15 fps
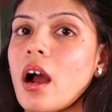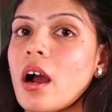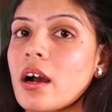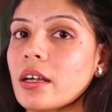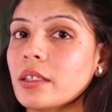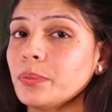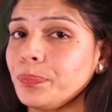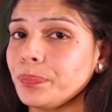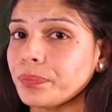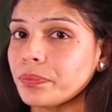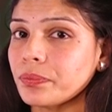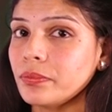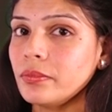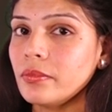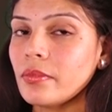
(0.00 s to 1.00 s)
are
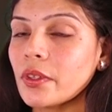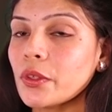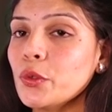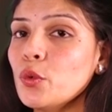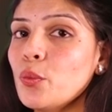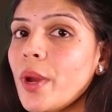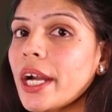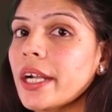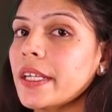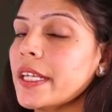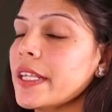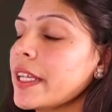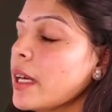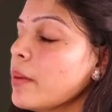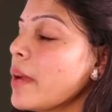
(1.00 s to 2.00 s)
New
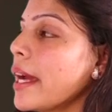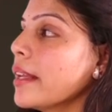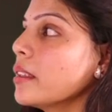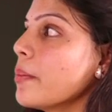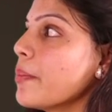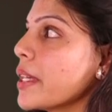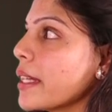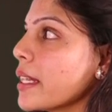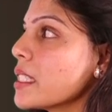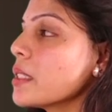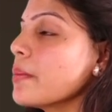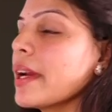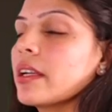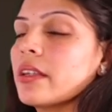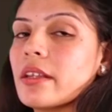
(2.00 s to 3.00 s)
bacterium, and the biggest
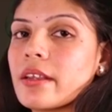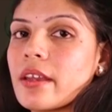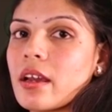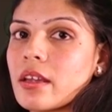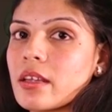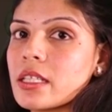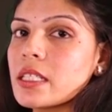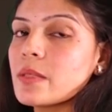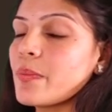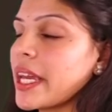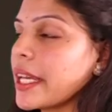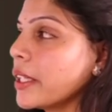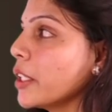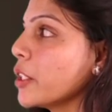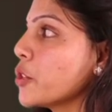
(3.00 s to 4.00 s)
bacteria is
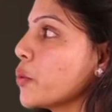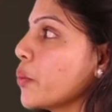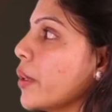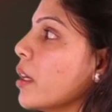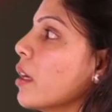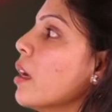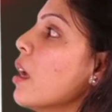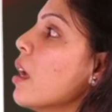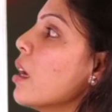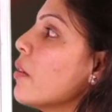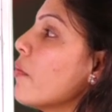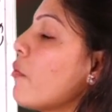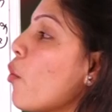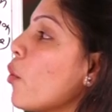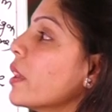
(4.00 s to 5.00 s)
Bagiatoa.
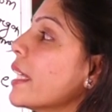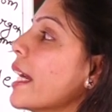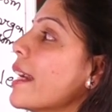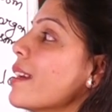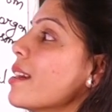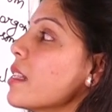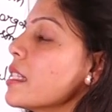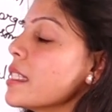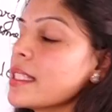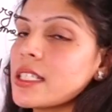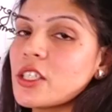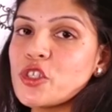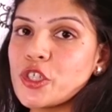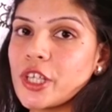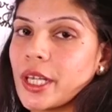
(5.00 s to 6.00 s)
Fourth category is
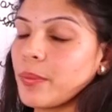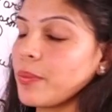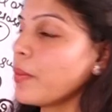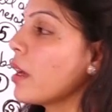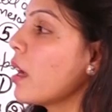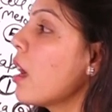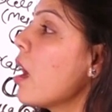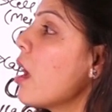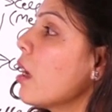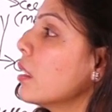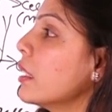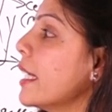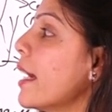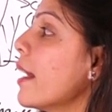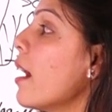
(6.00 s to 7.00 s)
the shape.
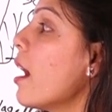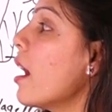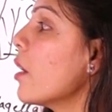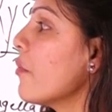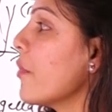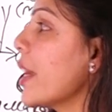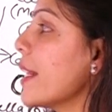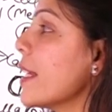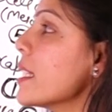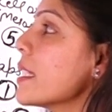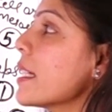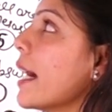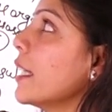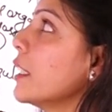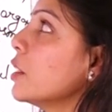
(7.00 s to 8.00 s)
There are various
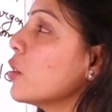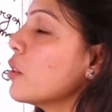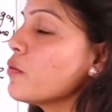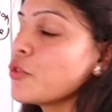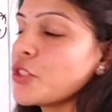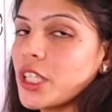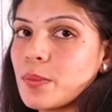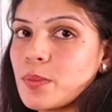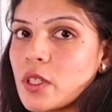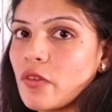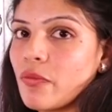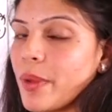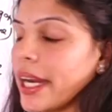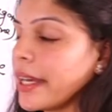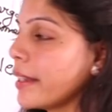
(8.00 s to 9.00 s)
kinds of shapes
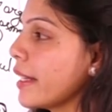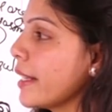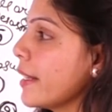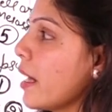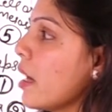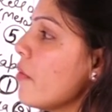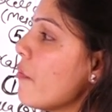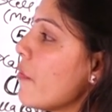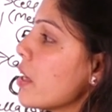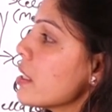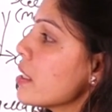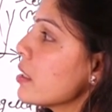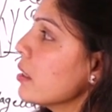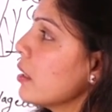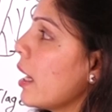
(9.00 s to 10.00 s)
of bacteria.
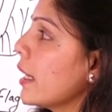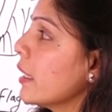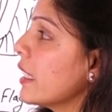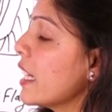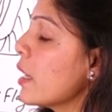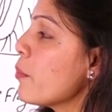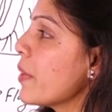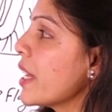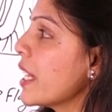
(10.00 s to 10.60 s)
First, and their